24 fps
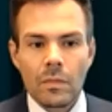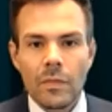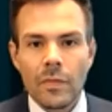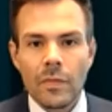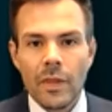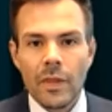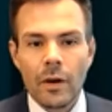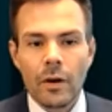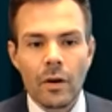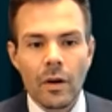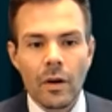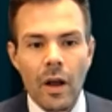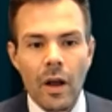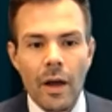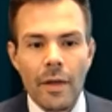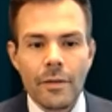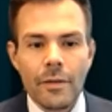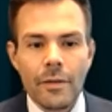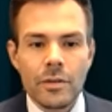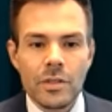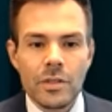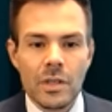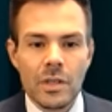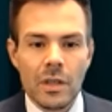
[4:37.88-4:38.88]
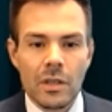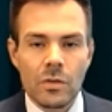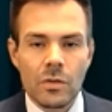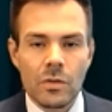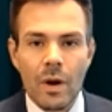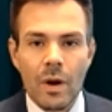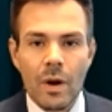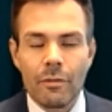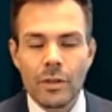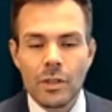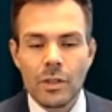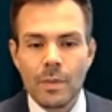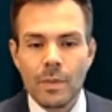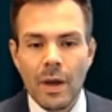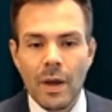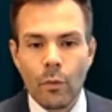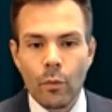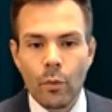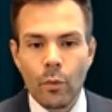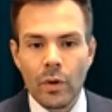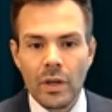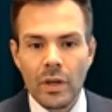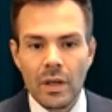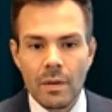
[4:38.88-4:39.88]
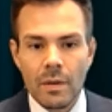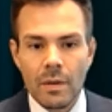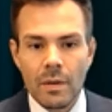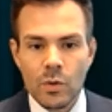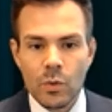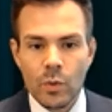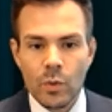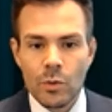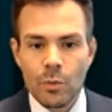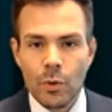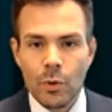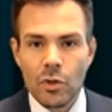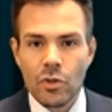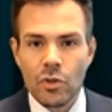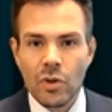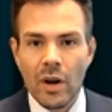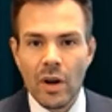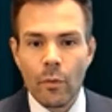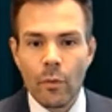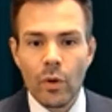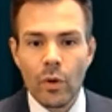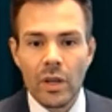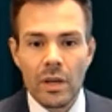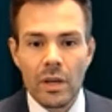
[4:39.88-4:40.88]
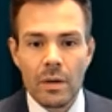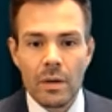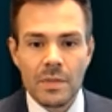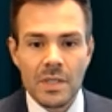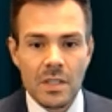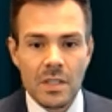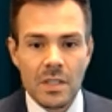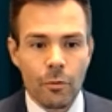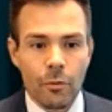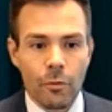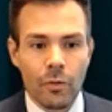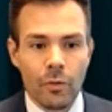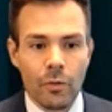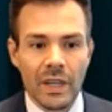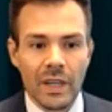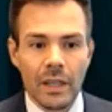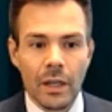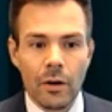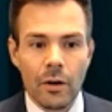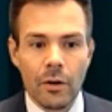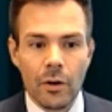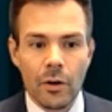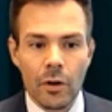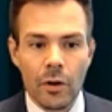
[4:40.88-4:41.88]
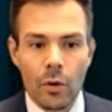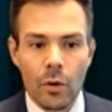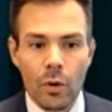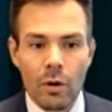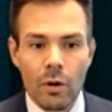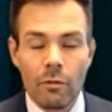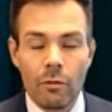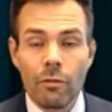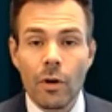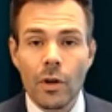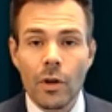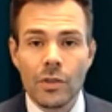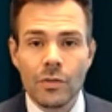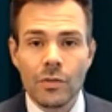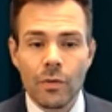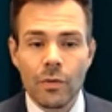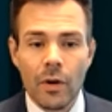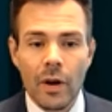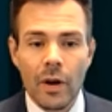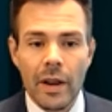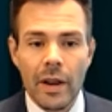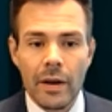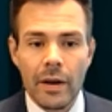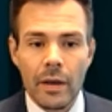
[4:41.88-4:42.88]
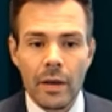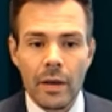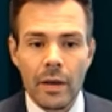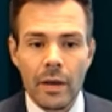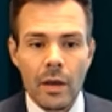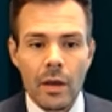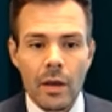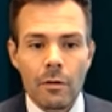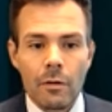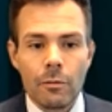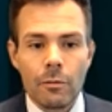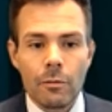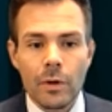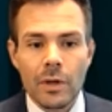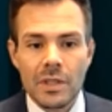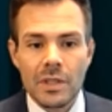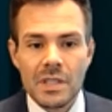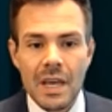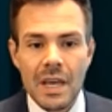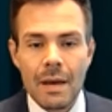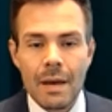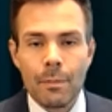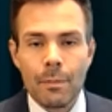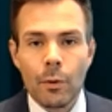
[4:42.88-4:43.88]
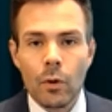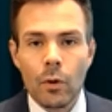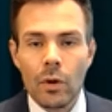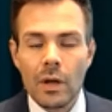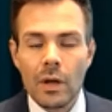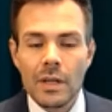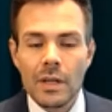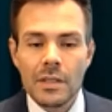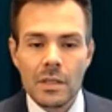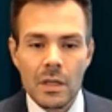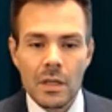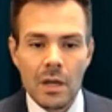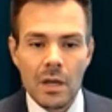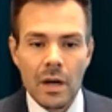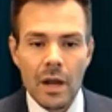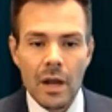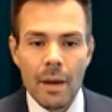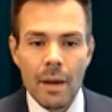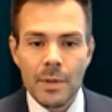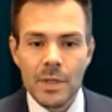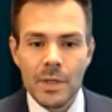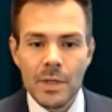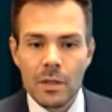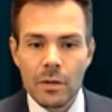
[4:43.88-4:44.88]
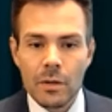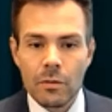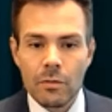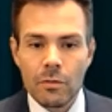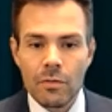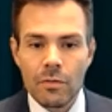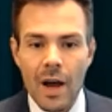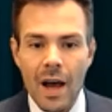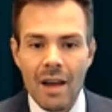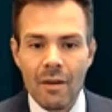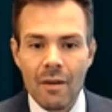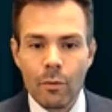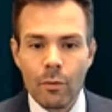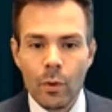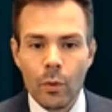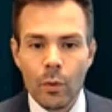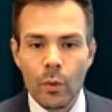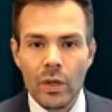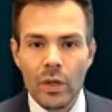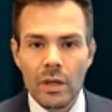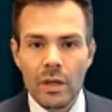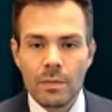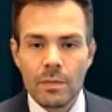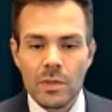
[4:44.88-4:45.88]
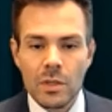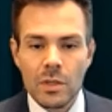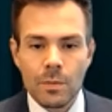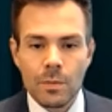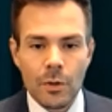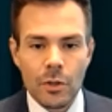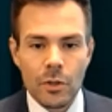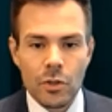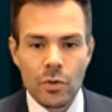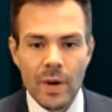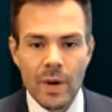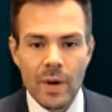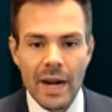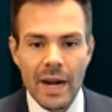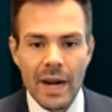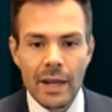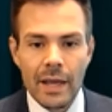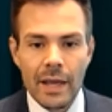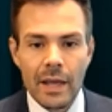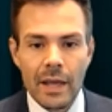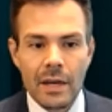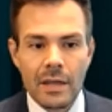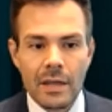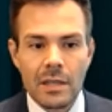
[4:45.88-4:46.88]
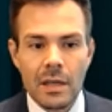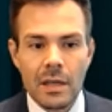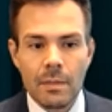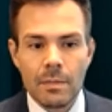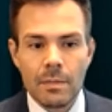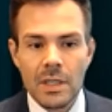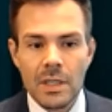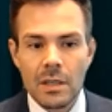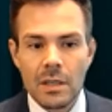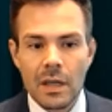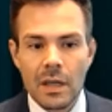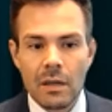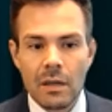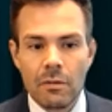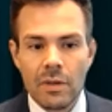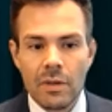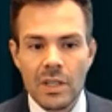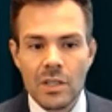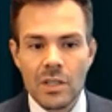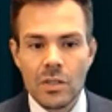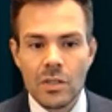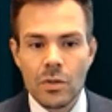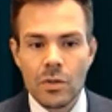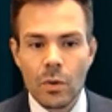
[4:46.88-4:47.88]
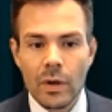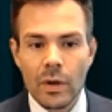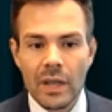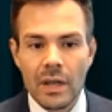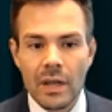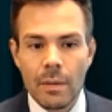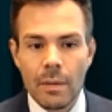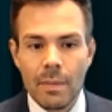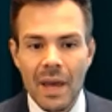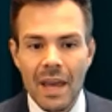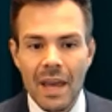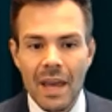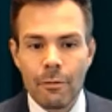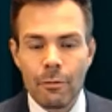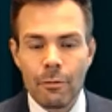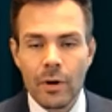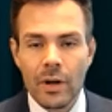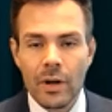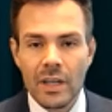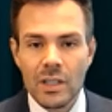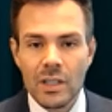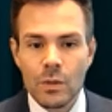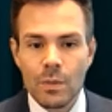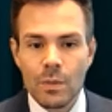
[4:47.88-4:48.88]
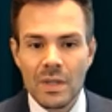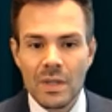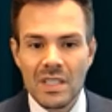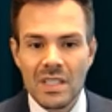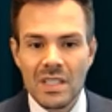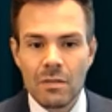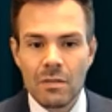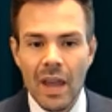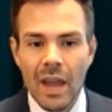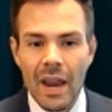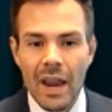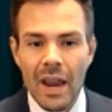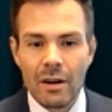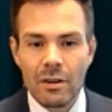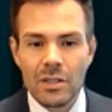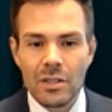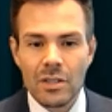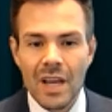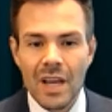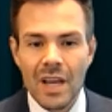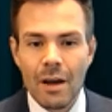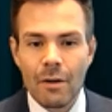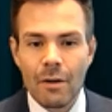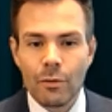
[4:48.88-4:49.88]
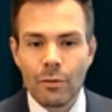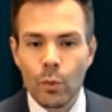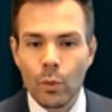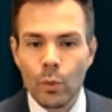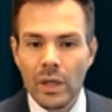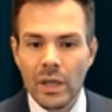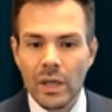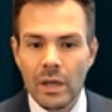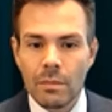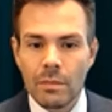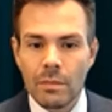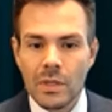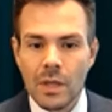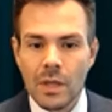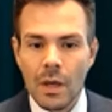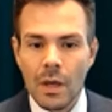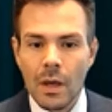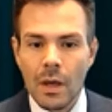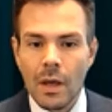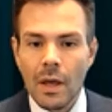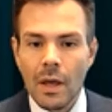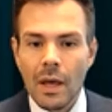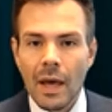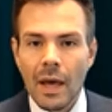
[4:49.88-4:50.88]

There are other scenes referenced by Williams which portray Williams as a freeloader or a false friend. For example, a scene in episode five where Williams is portrayed in attempting to convince Sorokin to pay for an expensive hairstyle for Williams,